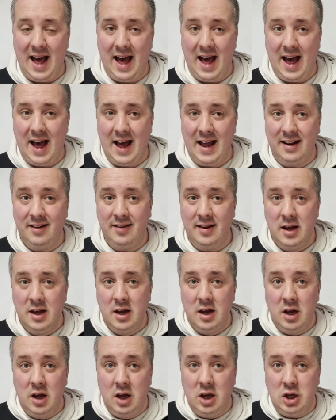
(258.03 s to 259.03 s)
And
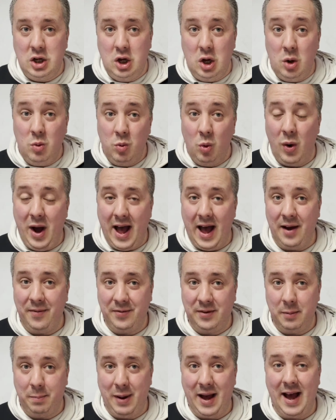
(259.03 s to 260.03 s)
you will have
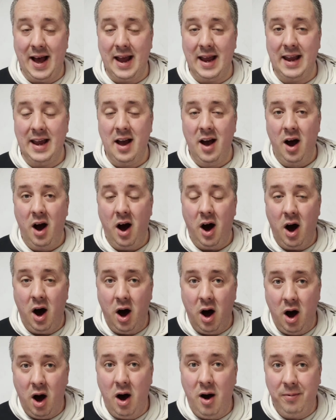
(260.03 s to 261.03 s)
to pay
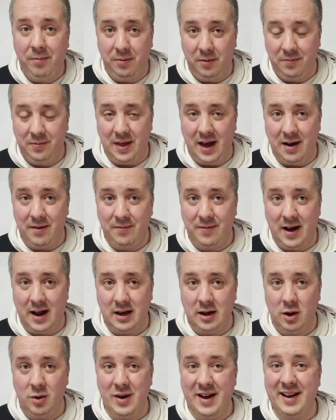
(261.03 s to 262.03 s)
half of that
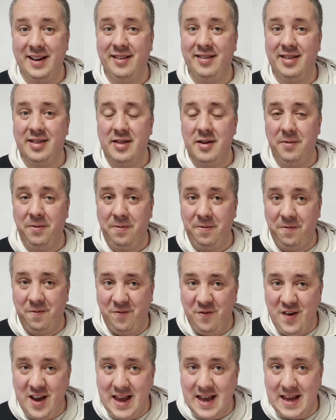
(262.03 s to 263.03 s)
value as the
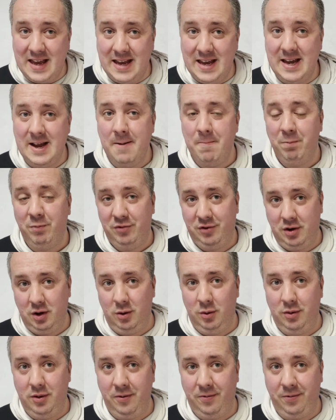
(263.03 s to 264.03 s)
fee
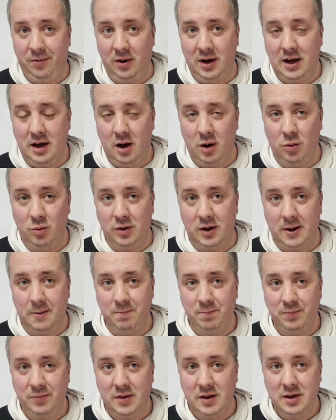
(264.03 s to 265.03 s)
to the freeholder.
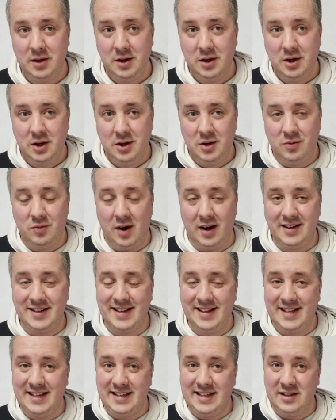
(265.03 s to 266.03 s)
Right, so
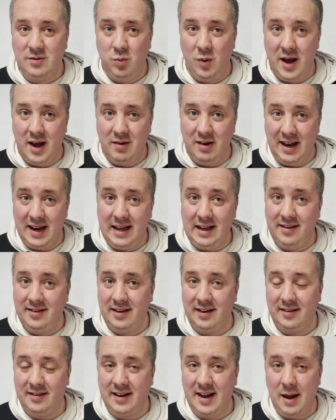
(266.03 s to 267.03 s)
this is where
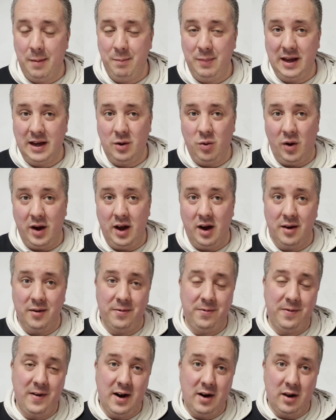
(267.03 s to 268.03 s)
leases can be quite
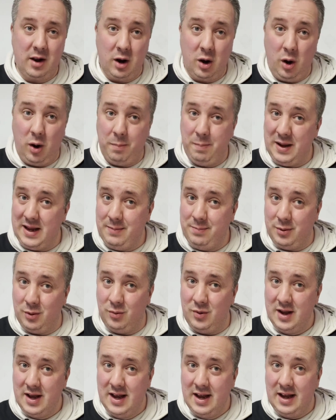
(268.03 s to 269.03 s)
unfair. And a lot of
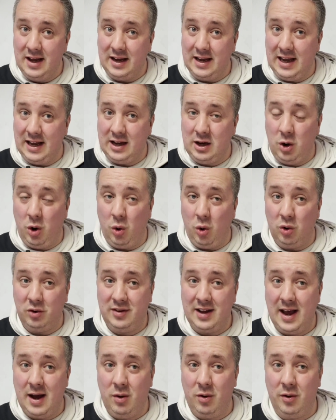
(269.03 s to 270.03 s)
people get
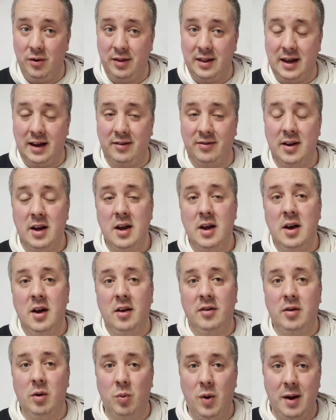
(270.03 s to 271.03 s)
caught out on this.
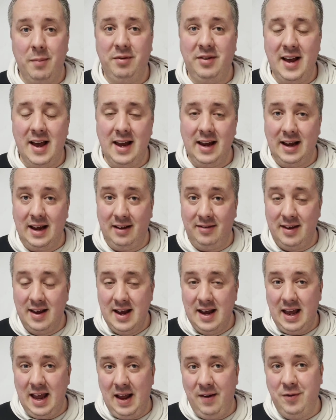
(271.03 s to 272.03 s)
So what I'm saying is,
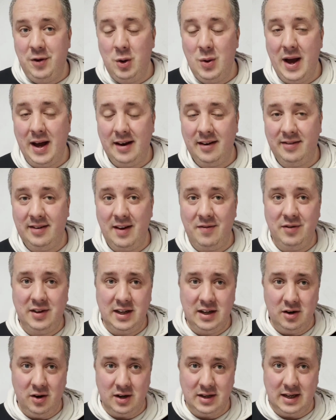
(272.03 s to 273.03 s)
if you had a
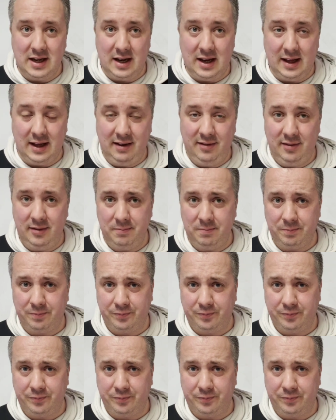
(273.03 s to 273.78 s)
79-year lease,